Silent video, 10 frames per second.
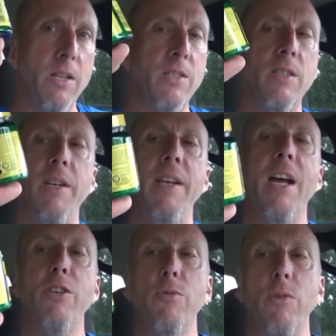This is a
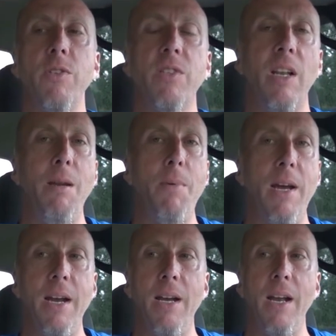natural sleep
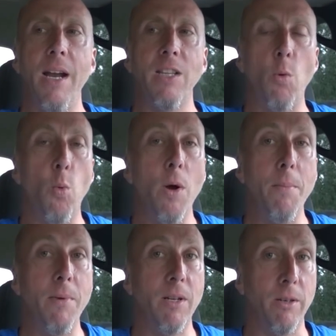aid, and I get the
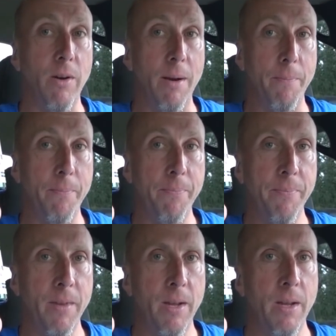one milligram
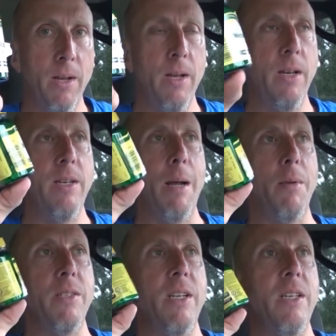tablets.